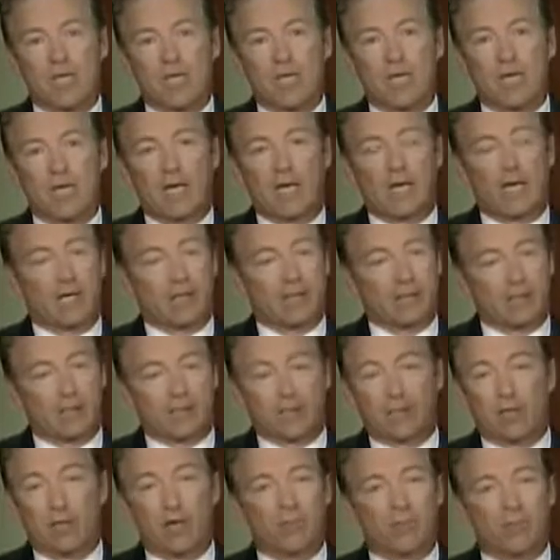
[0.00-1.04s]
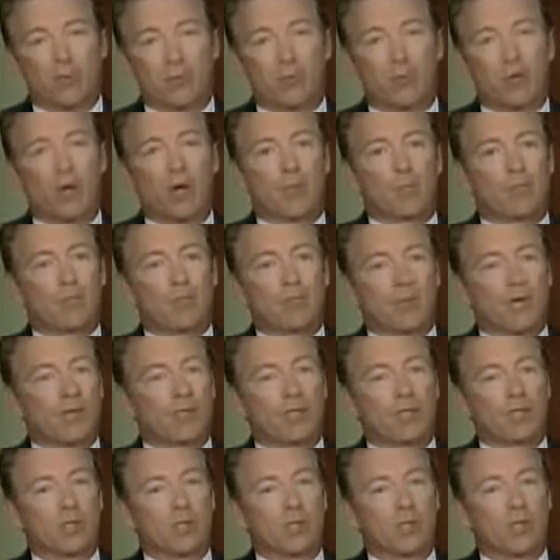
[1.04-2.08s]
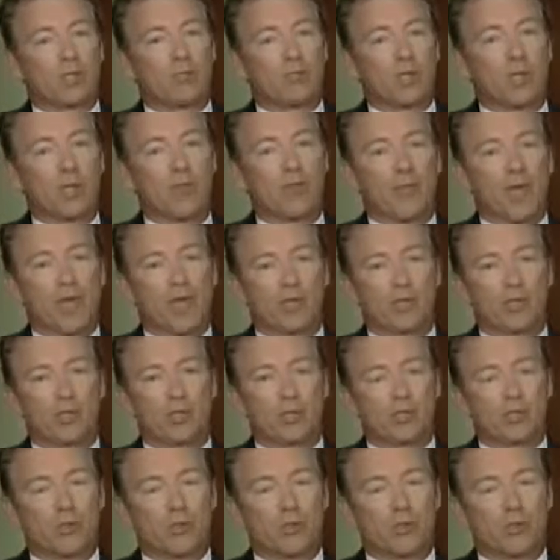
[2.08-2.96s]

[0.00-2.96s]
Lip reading: Yeah. And Governor Romney's right there with me on that issue.